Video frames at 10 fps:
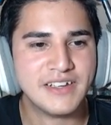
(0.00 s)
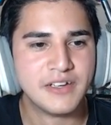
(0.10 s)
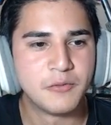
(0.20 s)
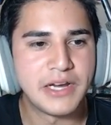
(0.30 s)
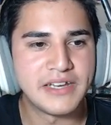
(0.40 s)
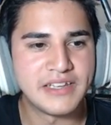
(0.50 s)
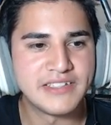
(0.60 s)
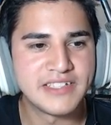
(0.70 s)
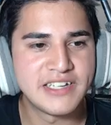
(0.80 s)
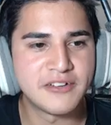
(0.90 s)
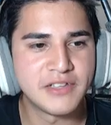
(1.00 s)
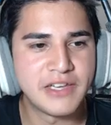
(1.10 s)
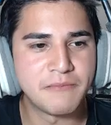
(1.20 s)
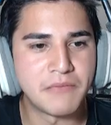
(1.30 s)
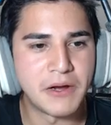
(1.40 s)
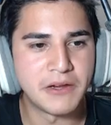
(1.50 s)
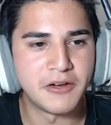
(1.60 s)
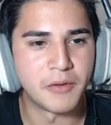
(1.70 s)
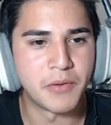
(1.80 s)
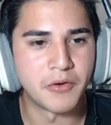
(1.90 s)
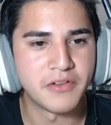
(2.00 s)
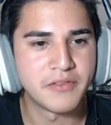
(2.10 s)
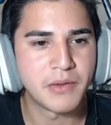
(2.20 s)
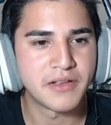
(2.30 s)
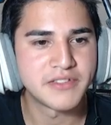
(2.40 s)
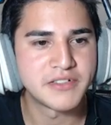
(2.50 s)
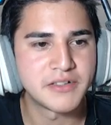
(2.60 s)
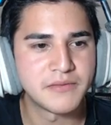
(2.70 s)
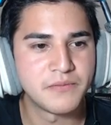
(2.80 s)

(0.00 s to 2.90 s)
Wait, isn't it only your opponent's monster?